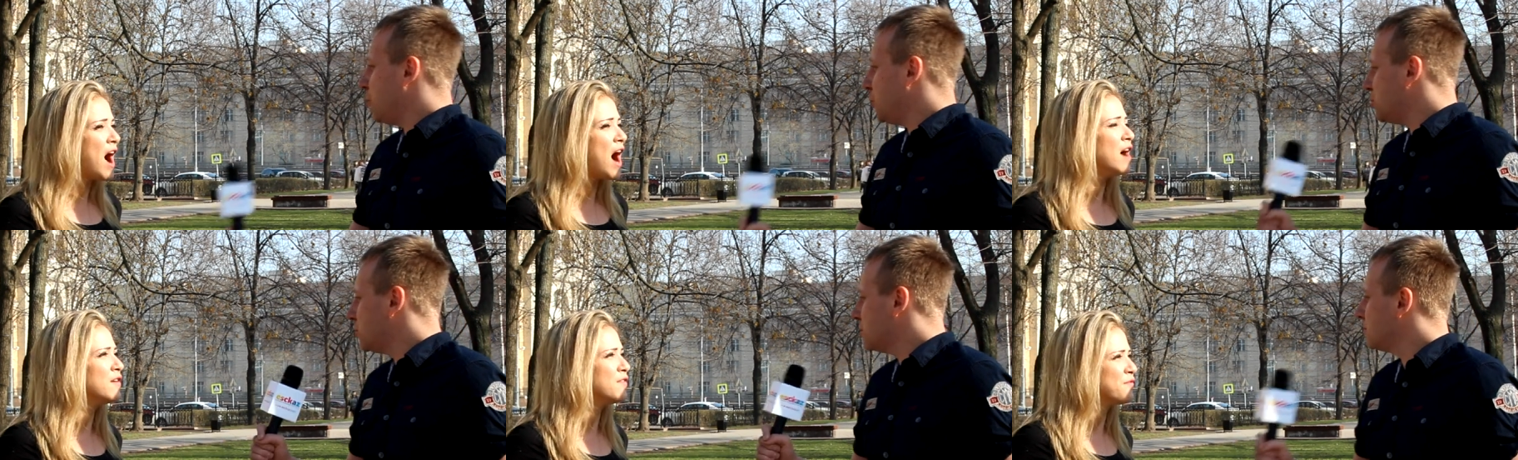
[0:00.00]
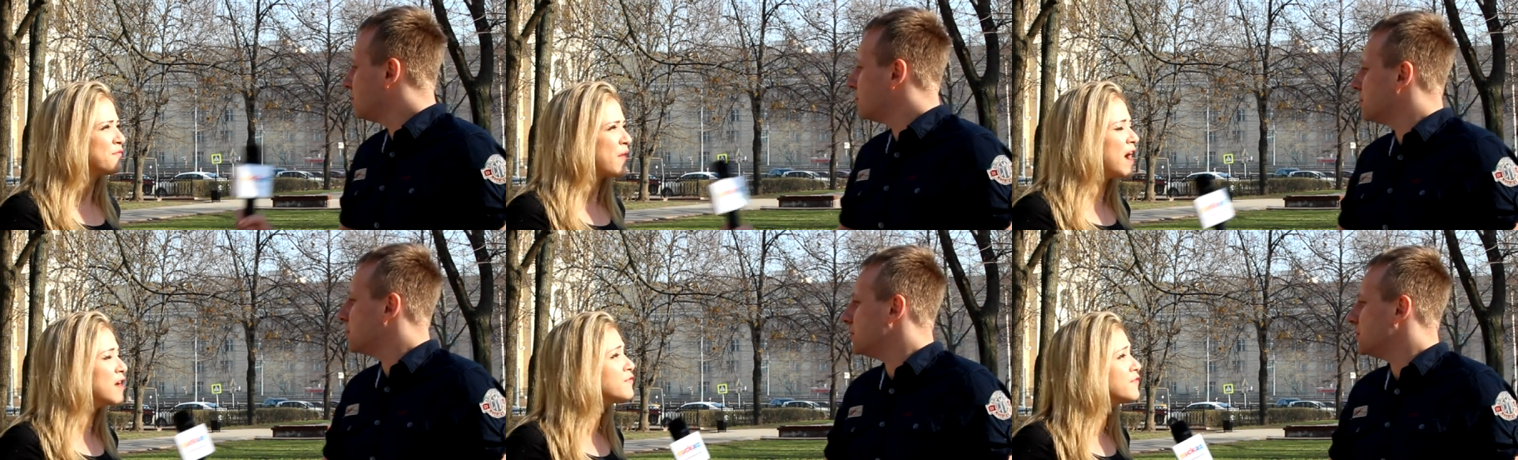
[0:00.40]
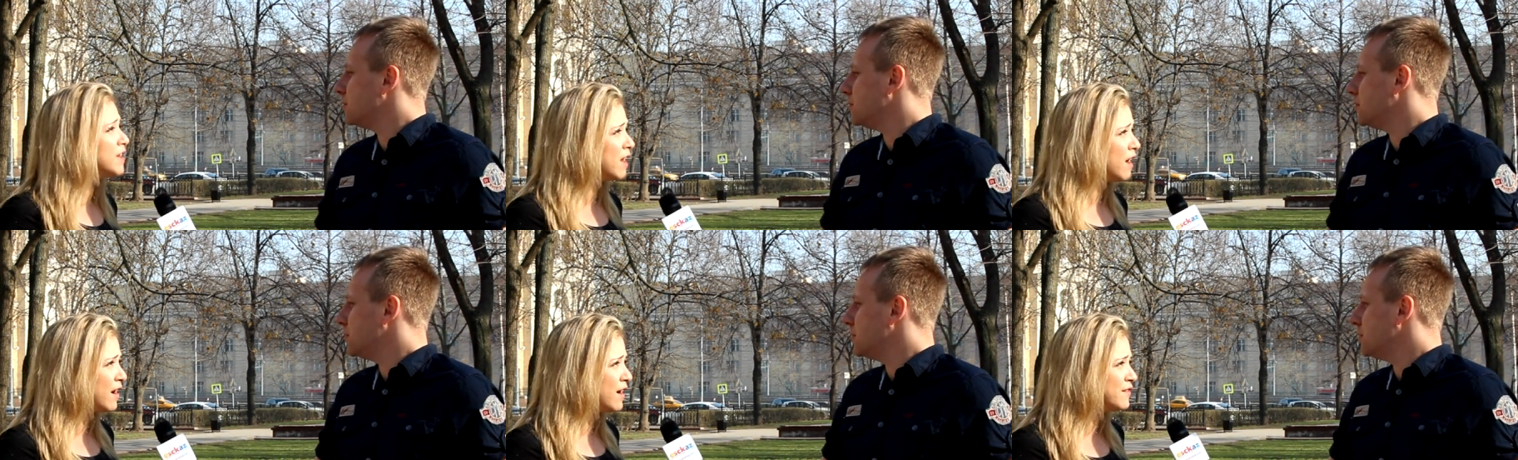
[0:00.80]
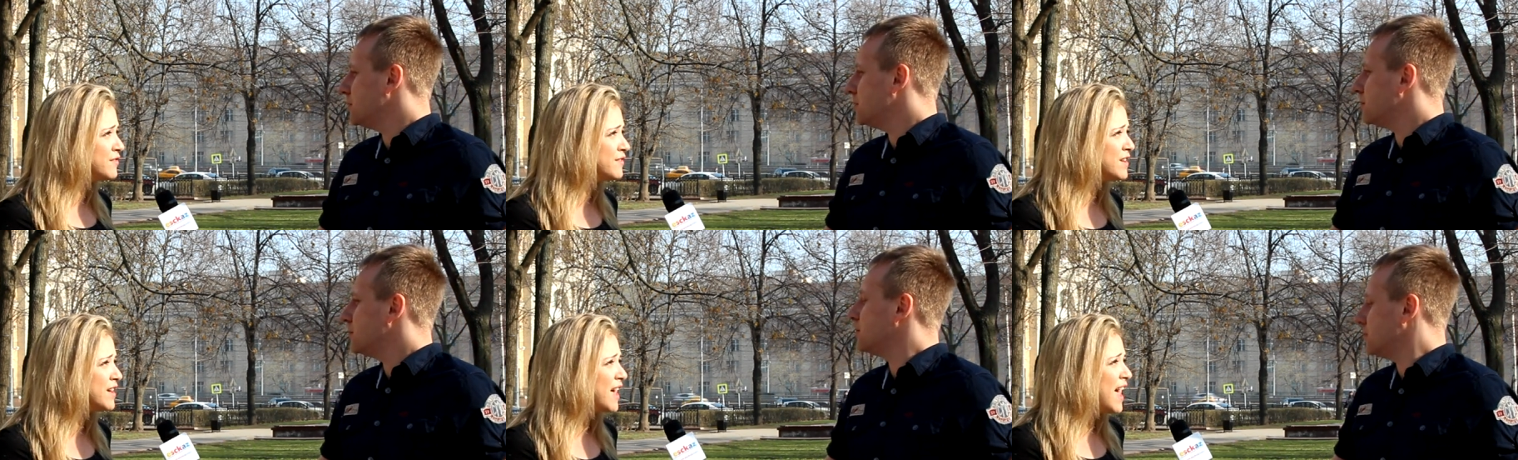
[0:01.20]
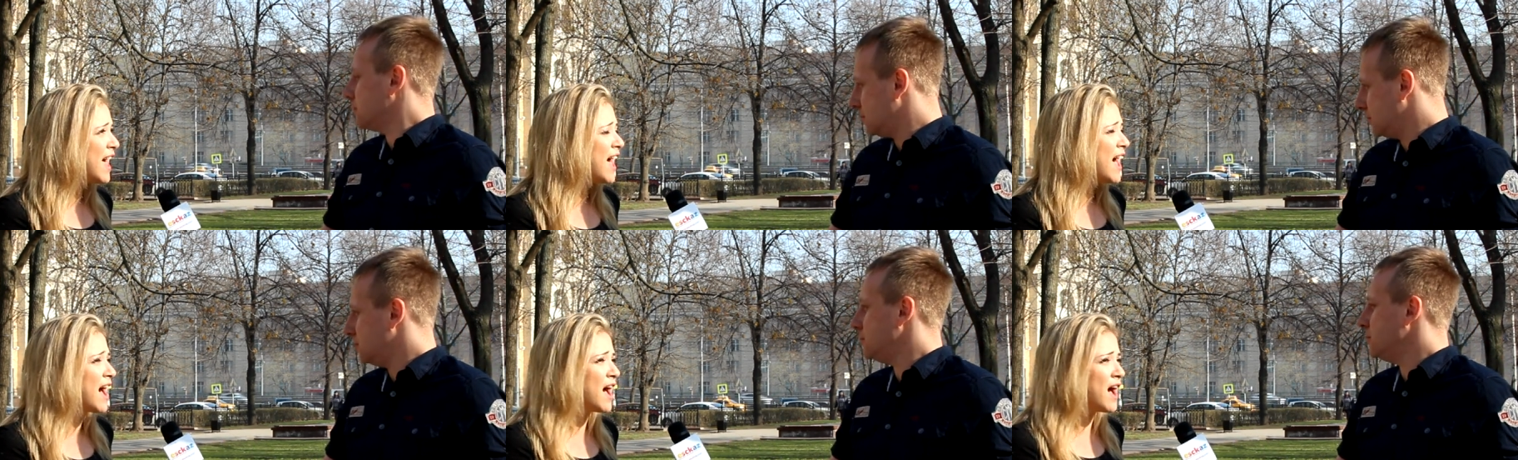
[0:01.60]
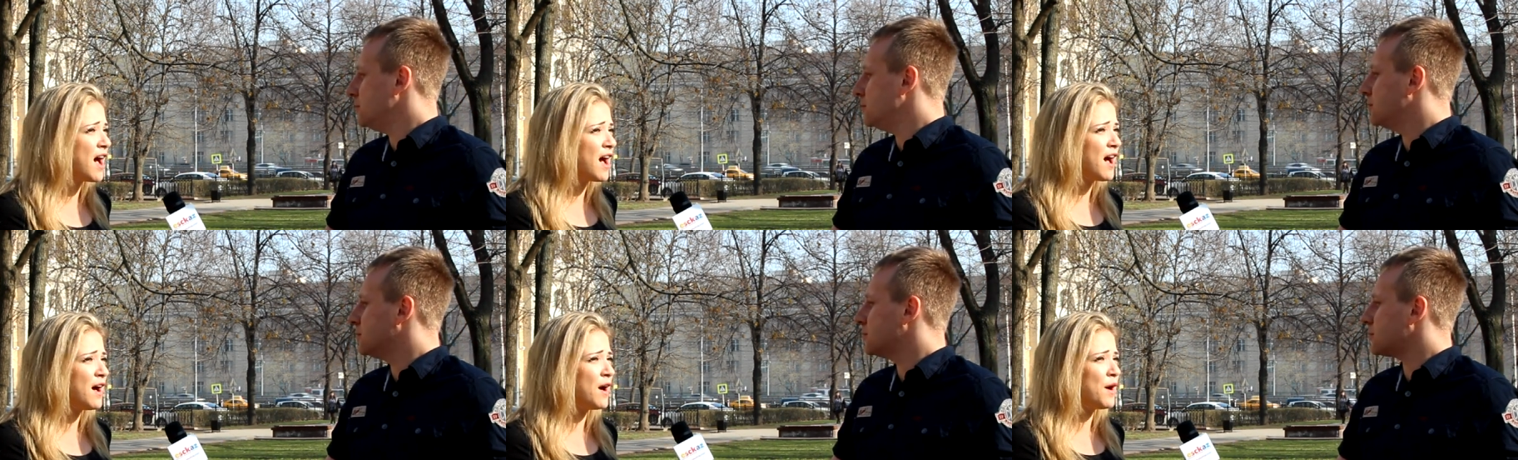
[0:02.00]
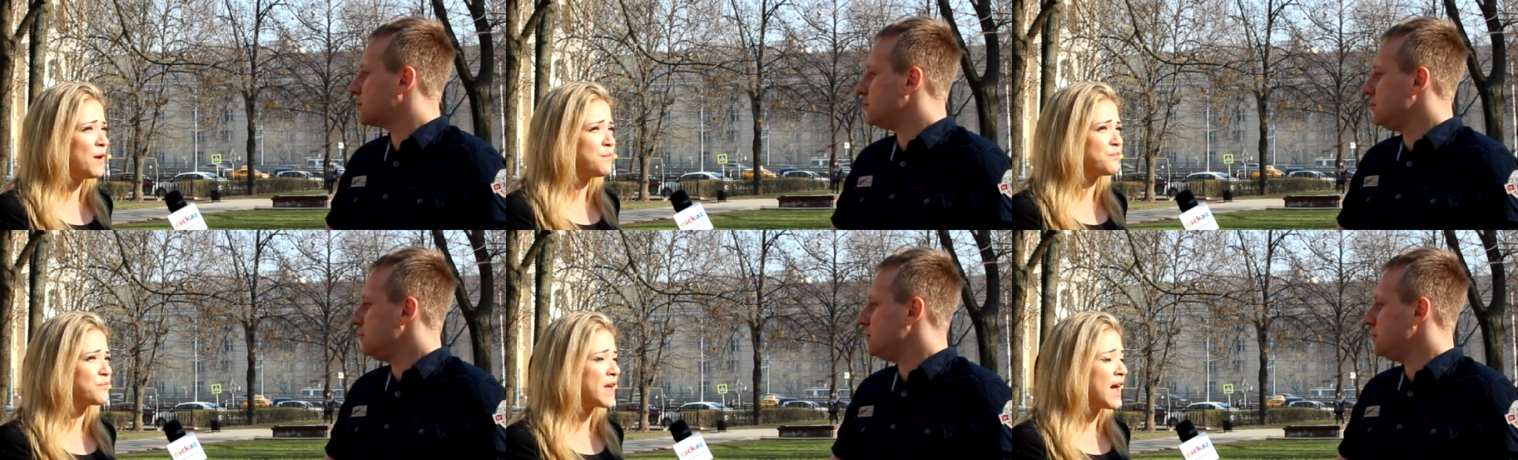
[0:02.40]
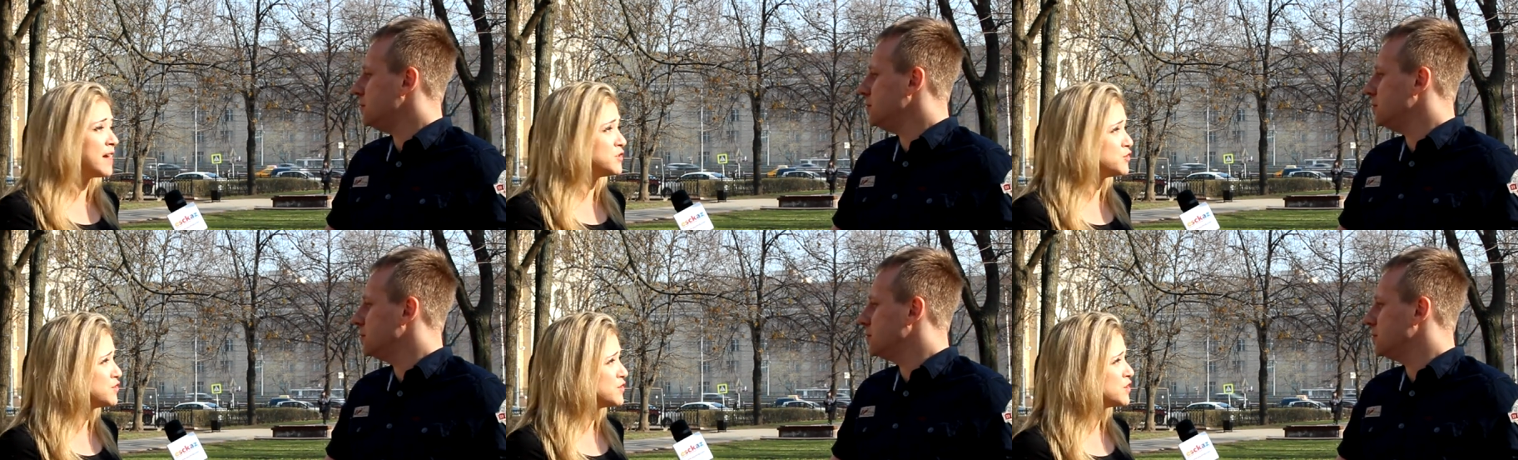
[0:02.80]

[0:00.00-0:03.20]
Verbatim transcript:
Speaker 1: which I, I Feel Love mm -hmm. um, and